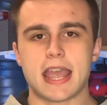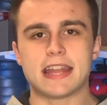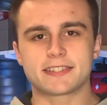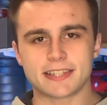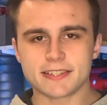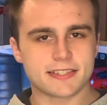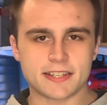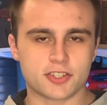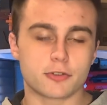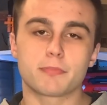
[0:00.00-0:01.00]
and since
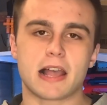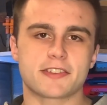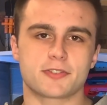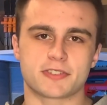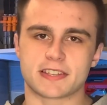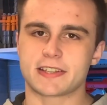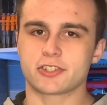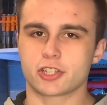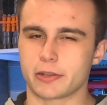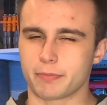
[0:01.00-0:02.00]
these two blasters
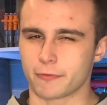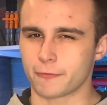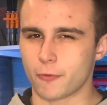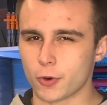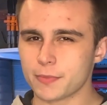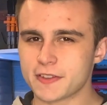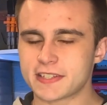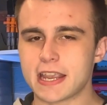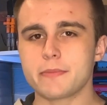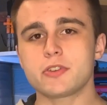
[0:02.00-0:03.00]
essentially perform the
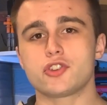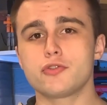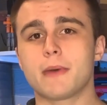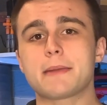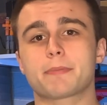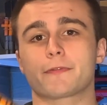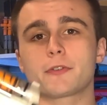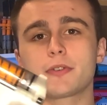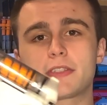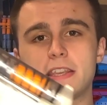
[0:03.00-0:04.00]
same, you might
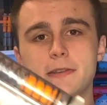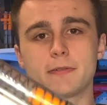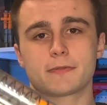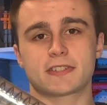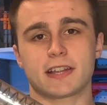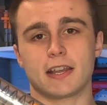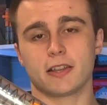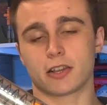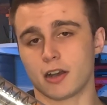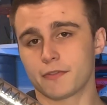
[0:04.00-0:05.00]
prefer the
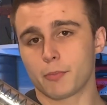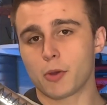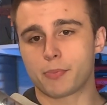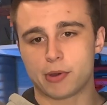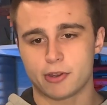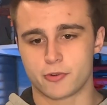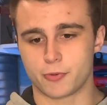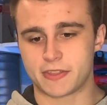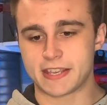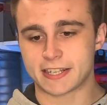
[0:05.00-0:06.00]
styling of the 1.0
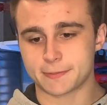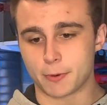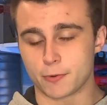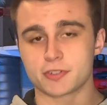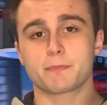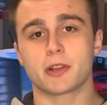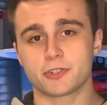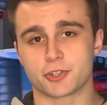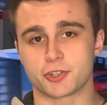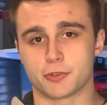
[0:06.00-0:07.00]
with the exposed
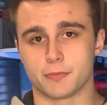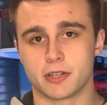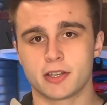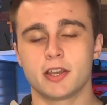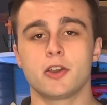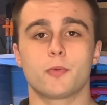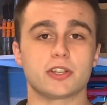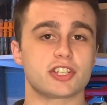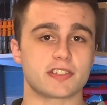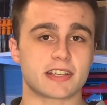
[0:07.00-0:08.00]
plunger tube,
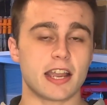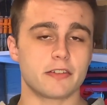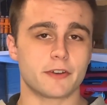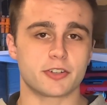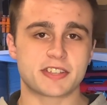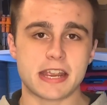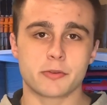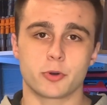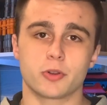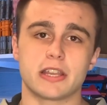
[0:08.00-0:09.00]
which is kind of
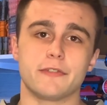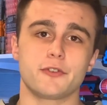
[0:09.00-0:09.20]
understandable if you're